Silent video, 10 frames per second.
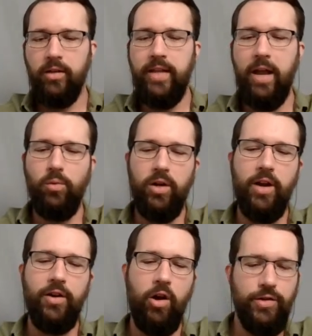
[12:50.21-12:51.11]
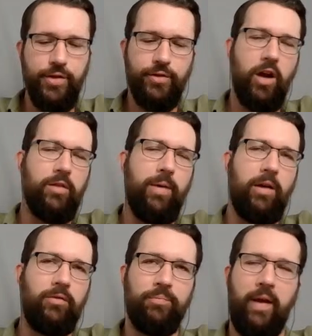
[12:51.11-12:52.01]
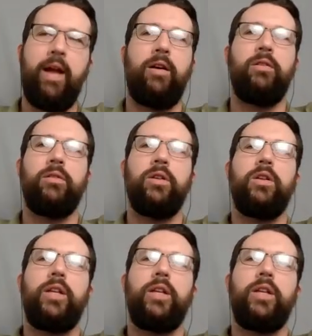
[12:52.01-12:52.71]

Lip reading: then we're going to also talk about repair